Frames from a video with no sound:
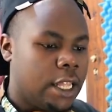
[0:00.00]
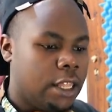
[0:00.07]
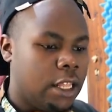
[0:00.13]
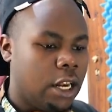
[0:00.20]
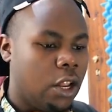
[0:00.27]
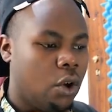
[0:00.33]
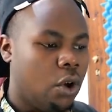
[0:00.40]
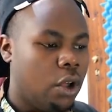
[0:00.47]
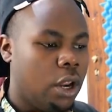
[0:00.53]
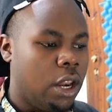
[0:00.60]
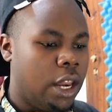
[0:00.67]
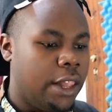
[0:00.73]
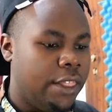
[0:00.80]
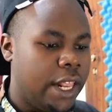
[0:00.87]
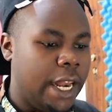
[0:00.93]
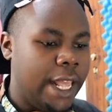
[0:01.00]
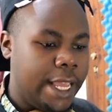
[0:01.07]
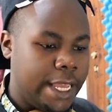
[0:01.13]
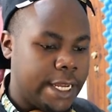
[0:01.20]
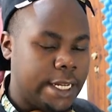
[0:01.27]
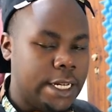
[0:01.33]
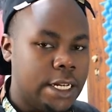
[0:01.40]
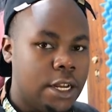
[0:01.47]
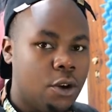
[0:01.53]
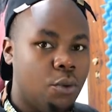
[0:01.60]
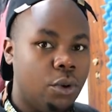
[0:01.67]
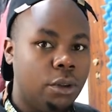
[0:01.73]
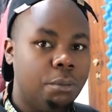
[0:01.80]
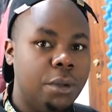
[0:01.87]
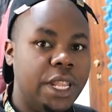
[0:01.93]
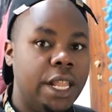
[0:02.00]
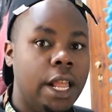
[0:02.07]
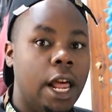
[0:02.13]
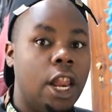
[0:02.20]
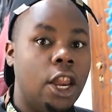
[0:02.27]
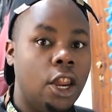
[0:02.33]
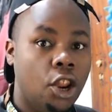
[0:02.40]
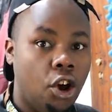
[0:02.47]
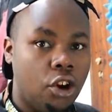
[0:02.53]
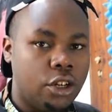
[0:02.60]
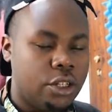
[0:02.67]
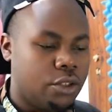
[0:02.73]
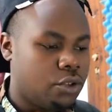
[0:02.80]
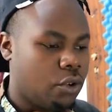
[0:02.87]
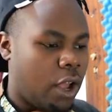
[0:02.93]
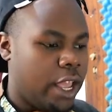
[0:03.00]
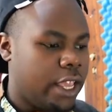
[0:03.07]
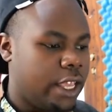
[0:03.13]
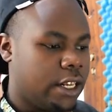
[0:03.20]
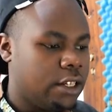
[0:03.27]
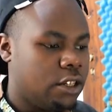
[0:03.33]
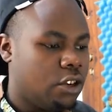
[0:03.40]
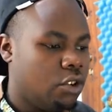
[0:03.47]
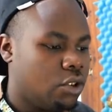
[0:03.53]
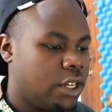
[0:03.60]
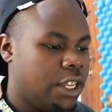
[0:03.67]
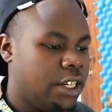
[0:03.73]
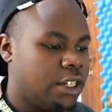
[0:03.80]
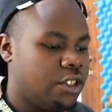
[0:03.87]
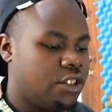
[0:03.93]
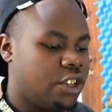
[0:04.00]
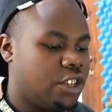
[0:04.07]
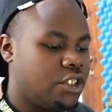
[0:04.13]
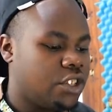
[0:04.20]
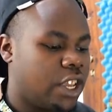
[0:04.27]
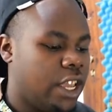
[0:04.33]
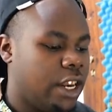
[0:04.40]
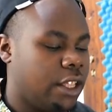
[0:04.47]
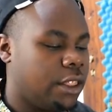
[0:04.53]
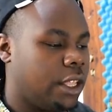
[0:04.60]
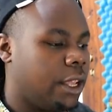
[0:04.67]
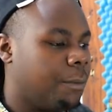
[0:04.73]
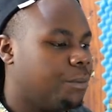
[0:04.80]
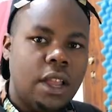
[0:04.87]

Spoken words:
the layer will be locked, so I cannot interchange anything.